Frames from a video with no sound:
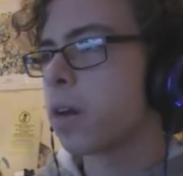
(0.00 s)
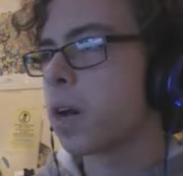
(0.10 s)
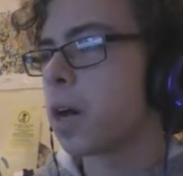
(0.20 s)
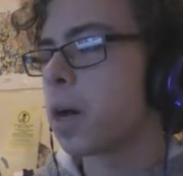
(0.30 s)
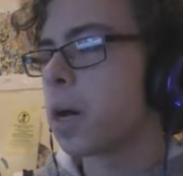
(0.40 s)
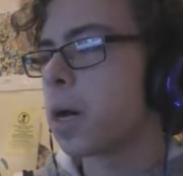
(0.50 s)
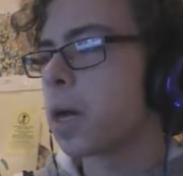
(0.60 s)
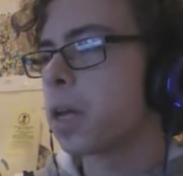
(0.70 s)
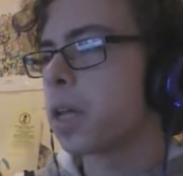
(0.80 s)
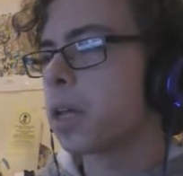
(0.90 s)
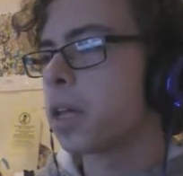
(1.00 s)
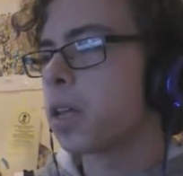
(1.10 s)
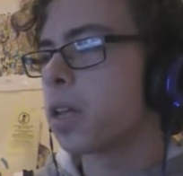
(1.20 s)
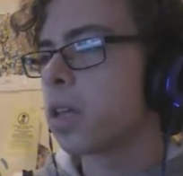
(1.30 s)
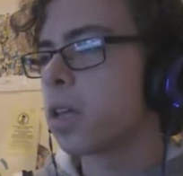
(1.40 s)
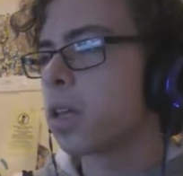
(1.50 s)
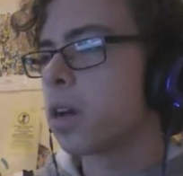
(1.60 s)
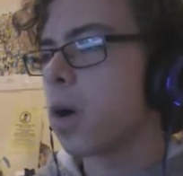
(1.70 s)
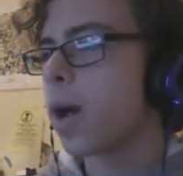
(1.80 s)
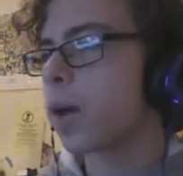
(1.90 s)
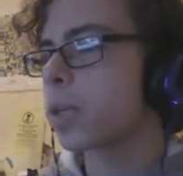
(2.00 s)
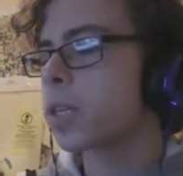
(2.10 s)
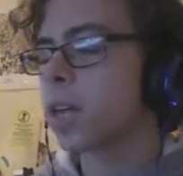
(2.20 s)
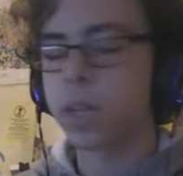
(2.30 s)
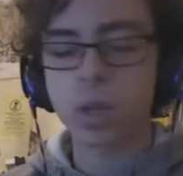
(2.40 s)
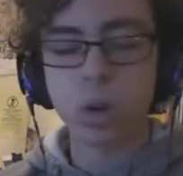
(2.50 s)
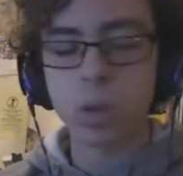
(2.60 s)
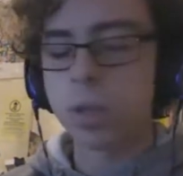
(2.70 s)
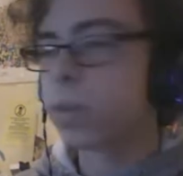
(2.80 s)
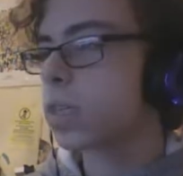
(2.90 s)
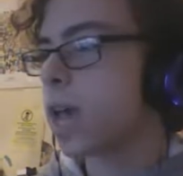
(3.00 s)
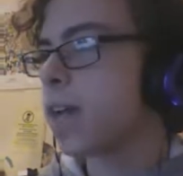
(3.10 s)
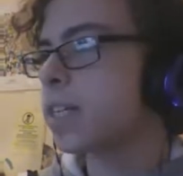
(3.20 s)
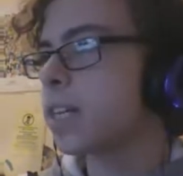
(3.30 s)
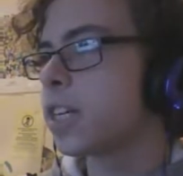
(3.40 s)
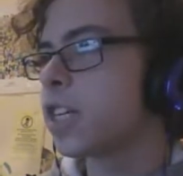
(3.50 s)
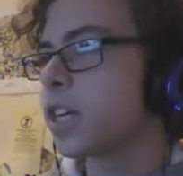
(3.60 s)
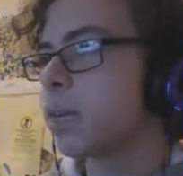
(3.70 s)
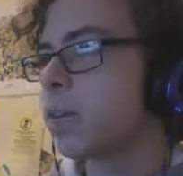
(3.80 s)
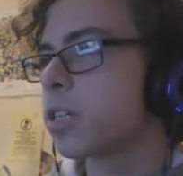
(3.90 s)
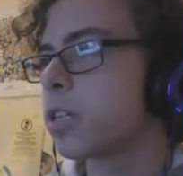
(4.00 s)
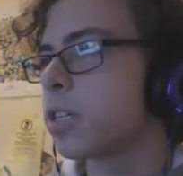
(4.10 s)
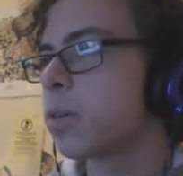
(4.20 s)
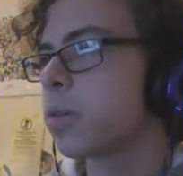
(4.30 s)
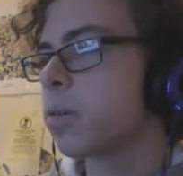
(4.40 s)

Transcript: Oh, hang on, there's another control, so it's A, D, and G. What does G do?